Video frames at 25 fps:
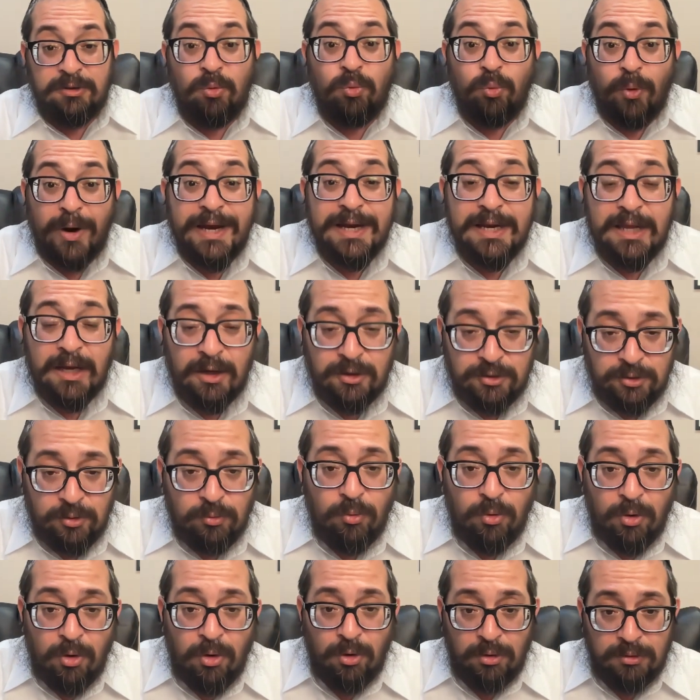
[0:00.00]
writing on the
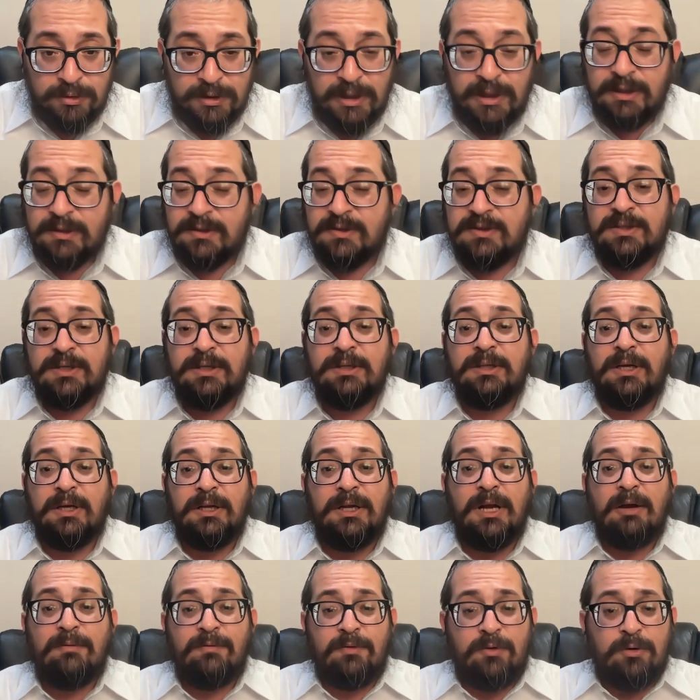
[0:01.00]
wall. They can see the
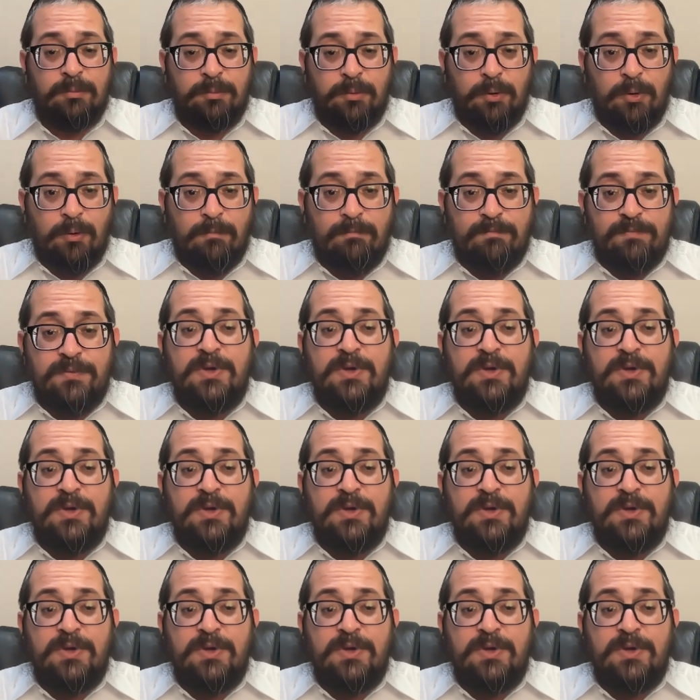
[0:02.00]
inevitable.